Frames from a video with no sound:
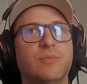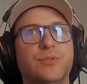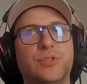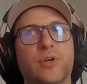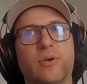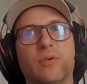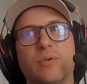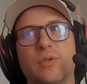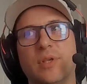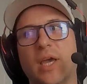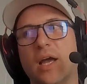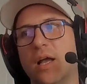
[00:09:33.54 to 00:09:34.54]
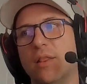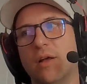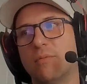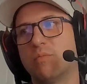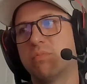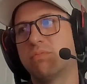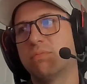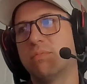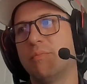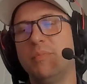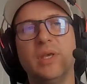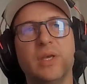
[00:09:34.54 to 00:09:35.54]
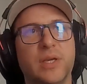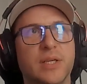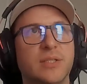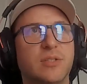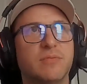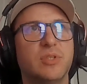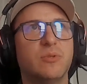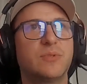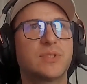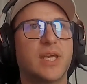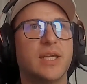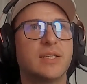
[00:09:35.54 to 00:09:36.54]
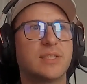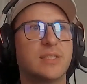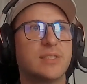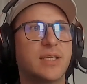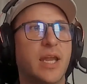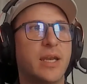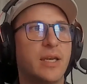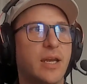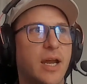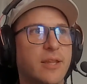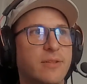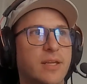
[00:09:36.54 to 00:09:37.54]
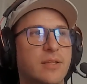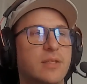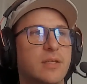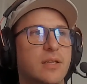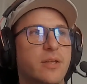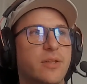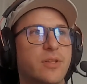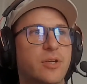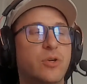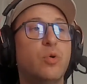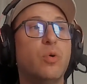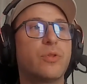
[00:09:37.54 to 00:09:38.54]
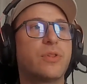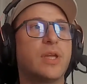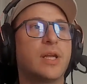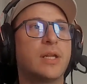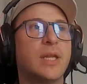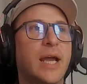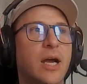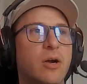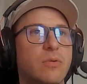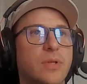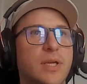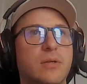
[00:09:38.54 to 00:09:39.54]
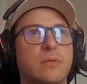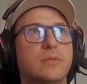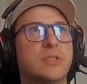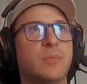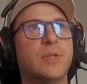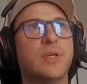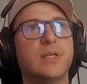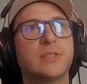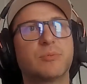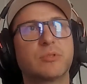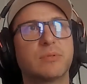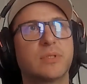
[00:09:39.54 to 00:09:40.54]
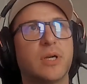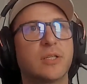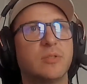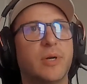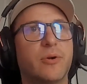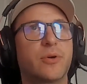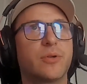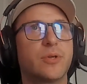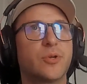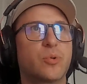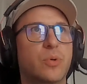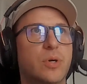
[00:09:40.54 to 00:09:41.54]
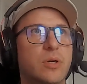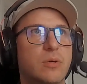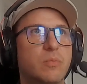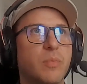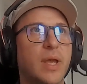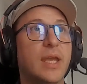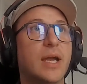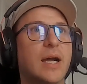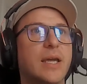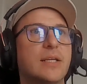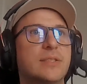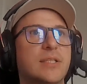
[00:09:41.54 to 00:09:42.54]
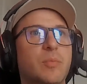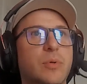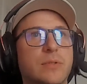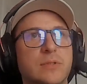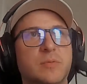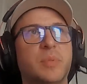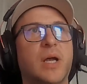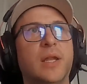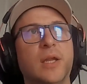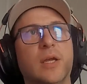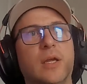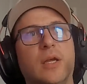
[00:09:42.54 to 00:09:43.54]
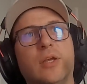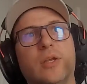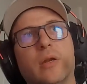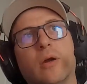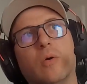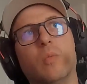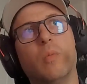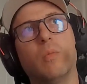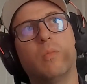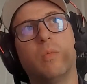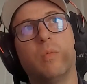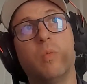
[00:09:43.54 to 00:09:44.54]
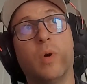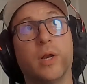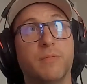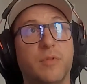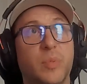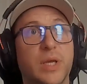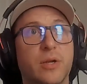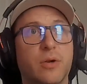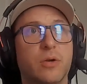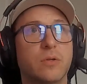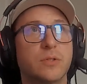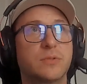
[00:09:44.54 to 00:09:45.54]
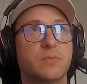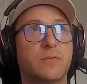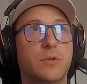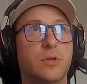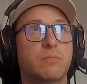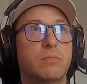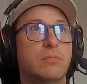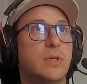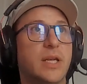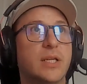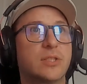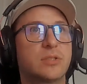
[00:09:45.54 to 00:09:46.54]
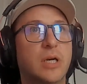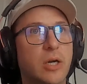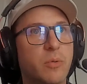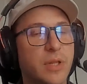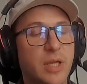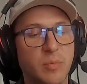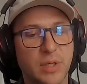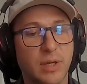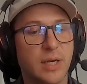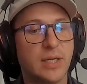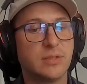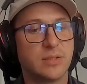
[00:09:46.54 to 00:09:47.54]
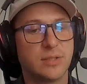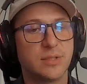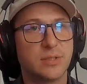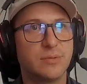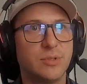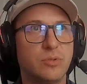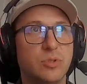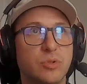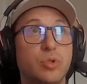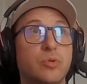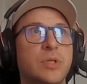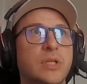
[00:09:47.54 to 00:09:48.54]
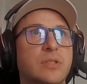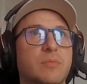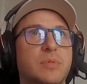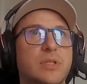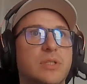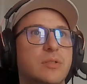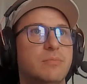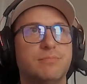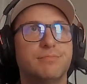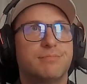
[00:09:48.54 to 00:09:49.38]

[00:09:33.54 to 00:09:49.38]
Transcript: So yeah, millions of use cases. And I think the cool thing now, like some of the examples we talked about earlier were AI examples, but you know one of the big hurdles for getting started with APIs is you do need to be